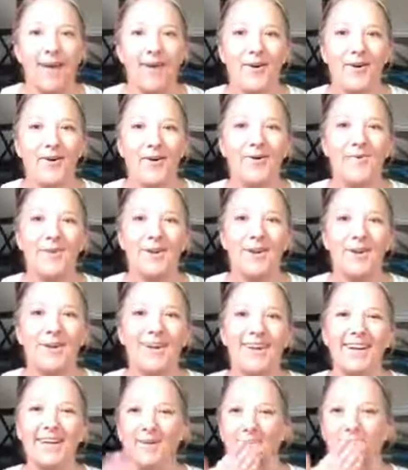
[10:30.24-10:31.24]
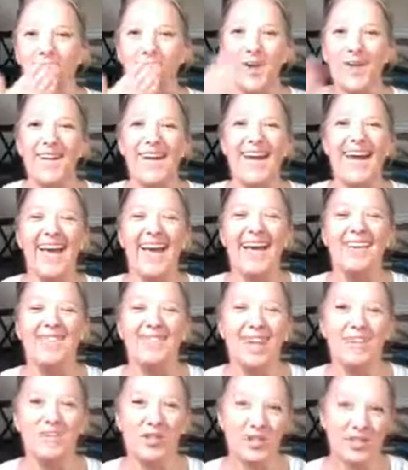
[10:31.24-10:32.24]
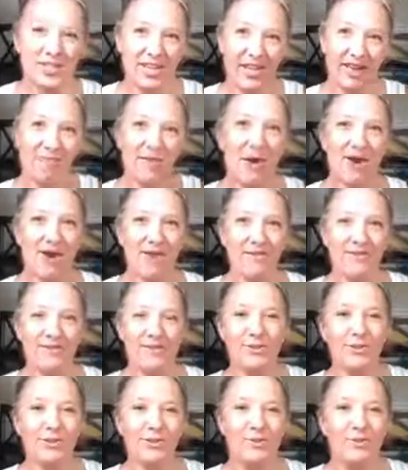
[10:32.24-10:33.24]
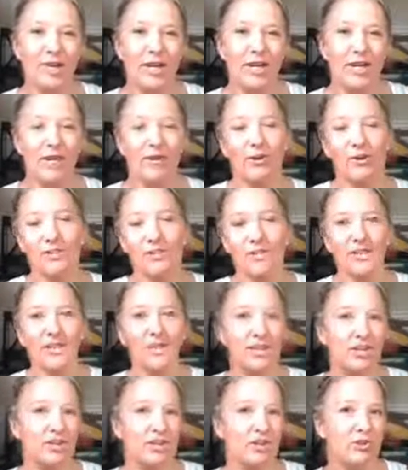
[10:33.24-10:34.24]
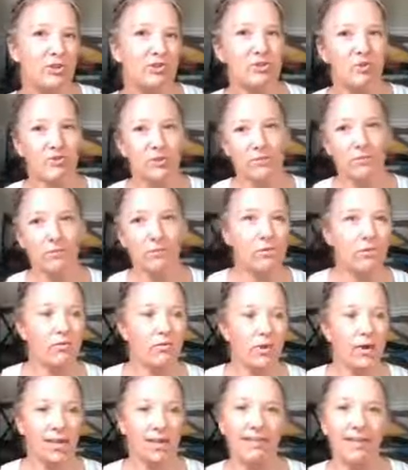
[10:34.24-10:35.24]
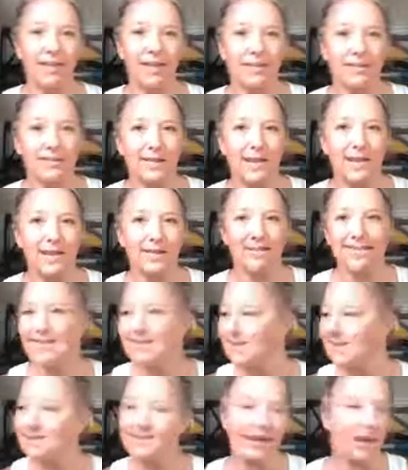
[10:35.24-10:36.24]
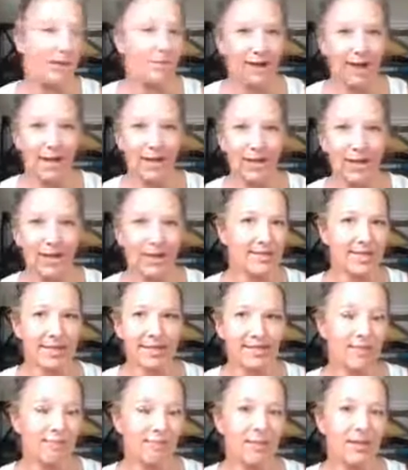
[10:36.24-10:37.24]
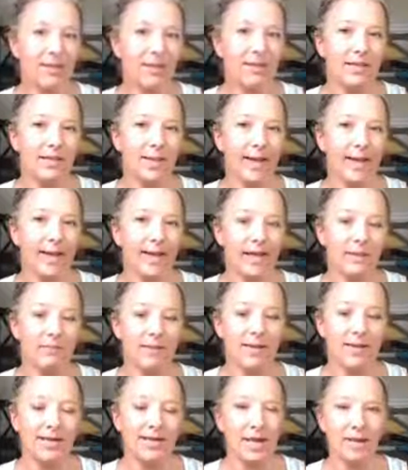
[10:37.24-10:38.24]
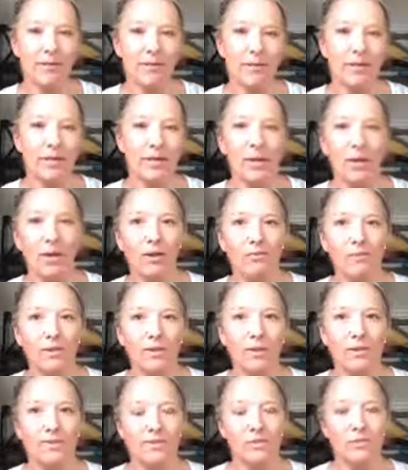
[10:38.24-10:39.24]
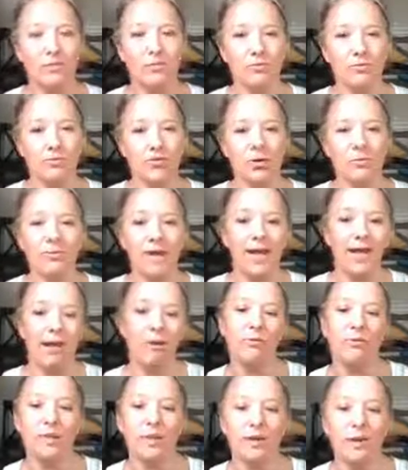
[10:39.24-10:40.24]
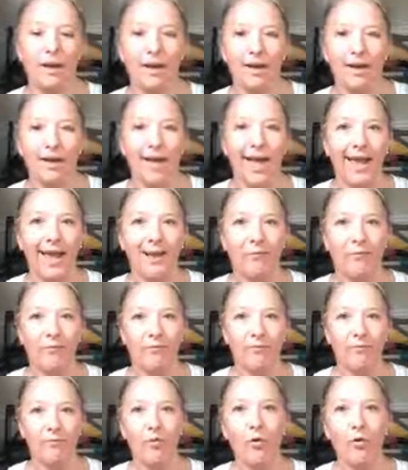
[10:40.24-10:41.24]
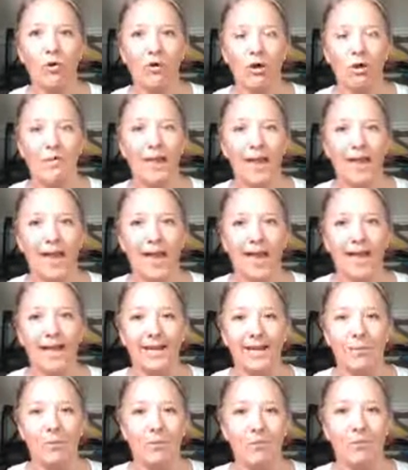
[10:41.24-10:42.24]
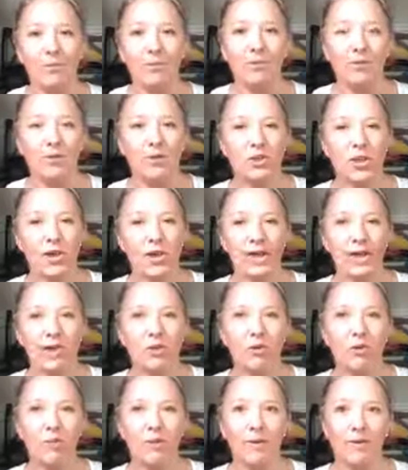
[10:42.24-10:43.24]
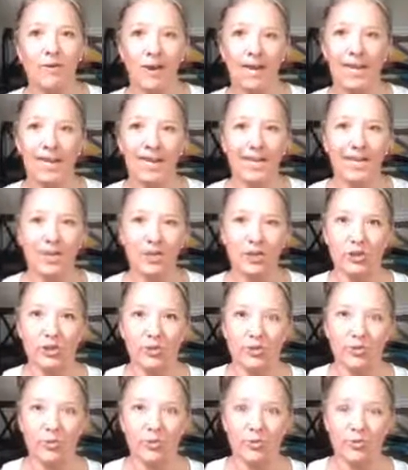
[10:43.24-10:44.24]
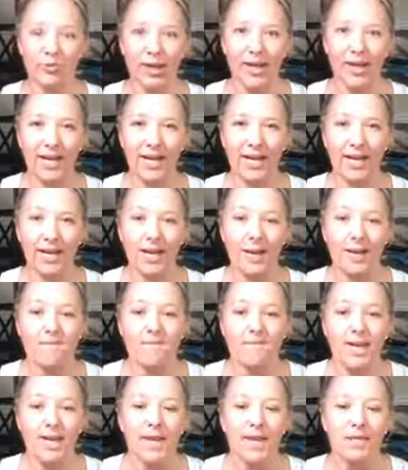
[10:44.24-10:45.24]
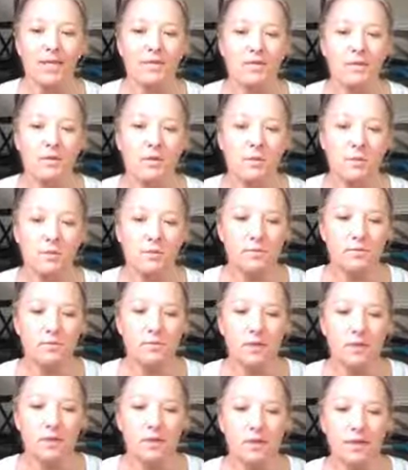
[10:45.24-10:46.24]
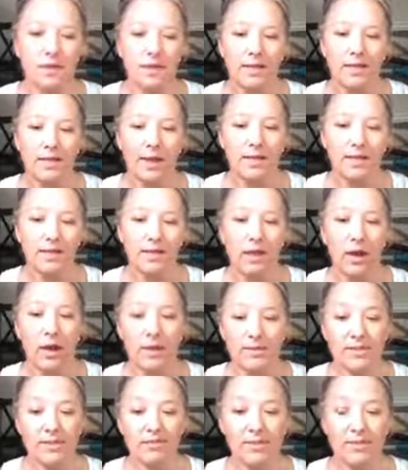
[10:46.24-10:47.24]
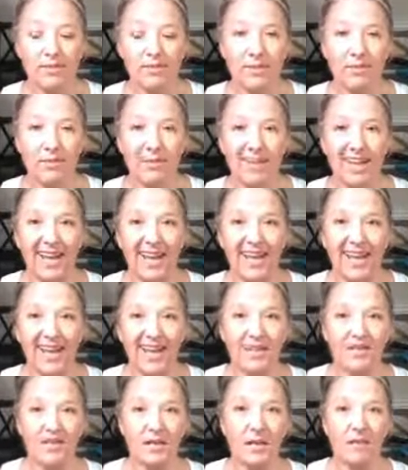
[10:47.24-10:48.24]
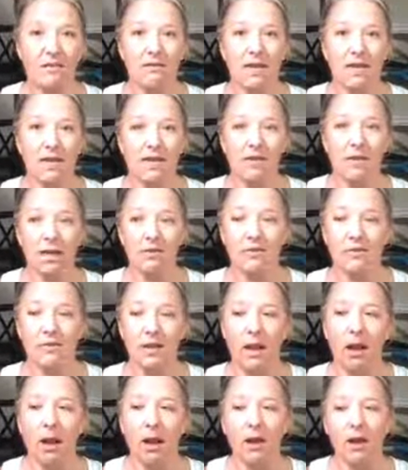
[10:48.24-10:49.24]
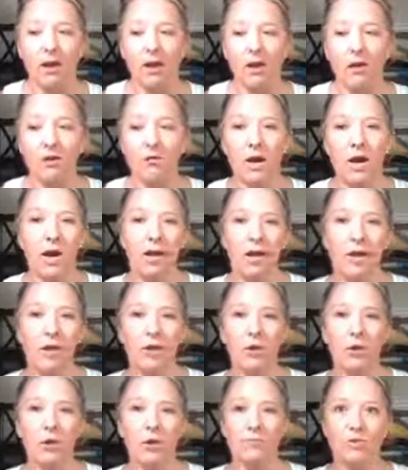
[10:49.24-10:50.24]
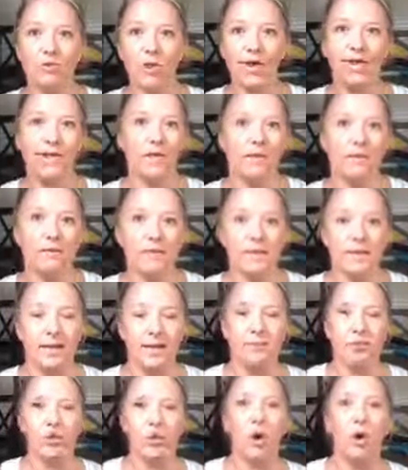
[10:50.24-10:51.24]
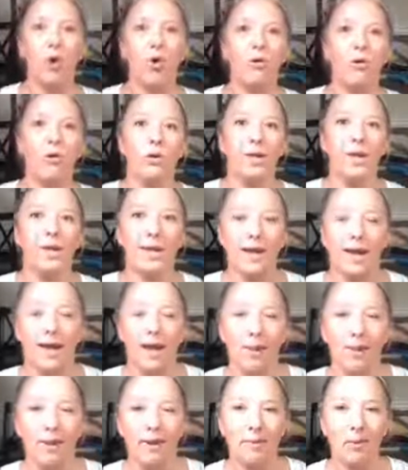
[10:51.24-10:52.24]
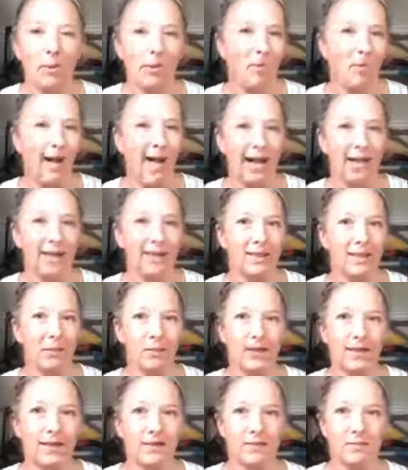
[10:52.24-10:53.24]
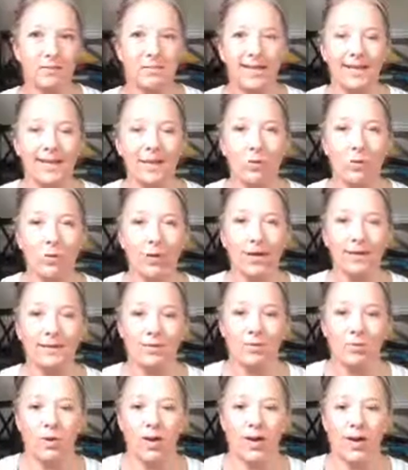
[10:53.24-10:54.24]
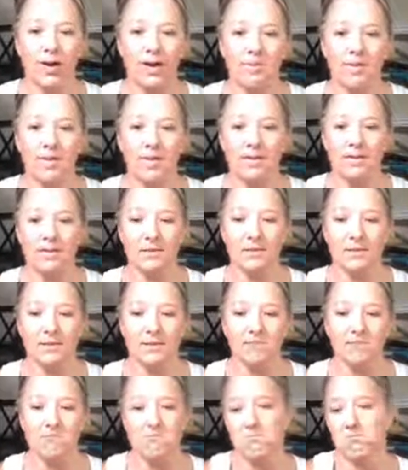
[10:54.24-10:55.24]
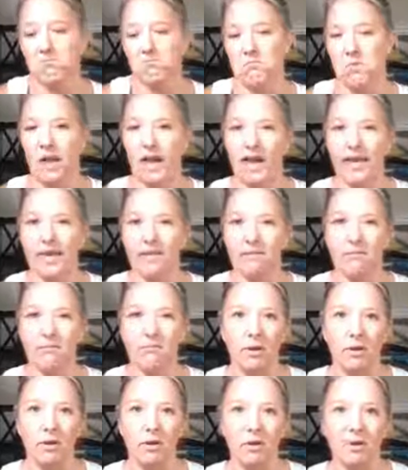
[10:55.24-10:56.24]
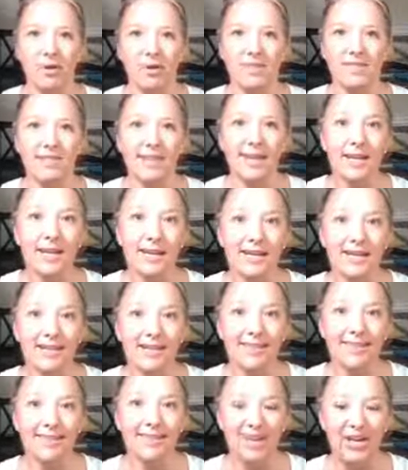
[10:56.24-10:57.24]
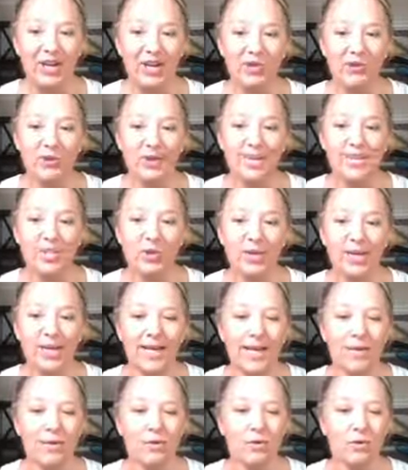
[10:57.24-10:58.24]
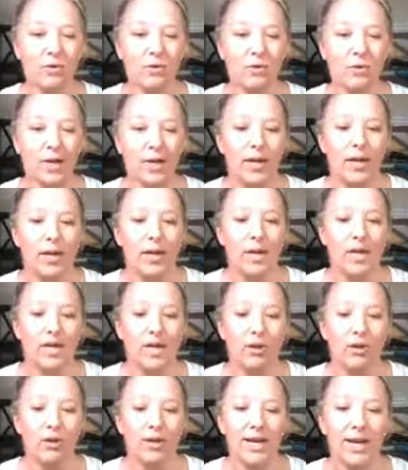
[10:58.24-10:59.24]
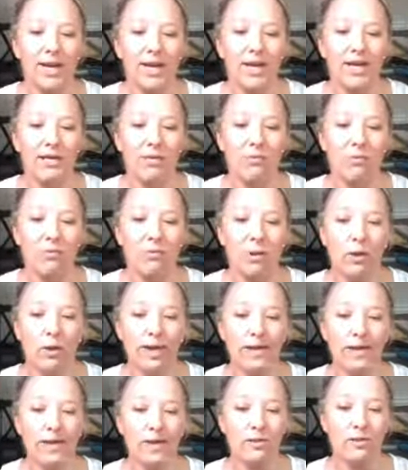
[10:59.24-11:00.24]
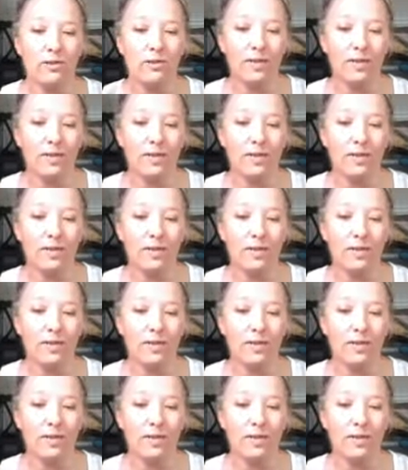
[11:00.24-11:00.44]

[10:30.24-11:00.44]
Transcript: oh, Mary, and if I took time off to, because of knee issues or with the move or anything else, that does not matter. It doesn't mean that I am not capable and qualified enough to jump out there and perform at an ability which I know my body can do, right? And so, and that's how it's affecting me every day, is that I was like, I'm training all the time, totally. But I pulled back a little bit in some of my HIIT workouts. Why? Because I don't know, I just did, And so anyhow, so here it is. And here's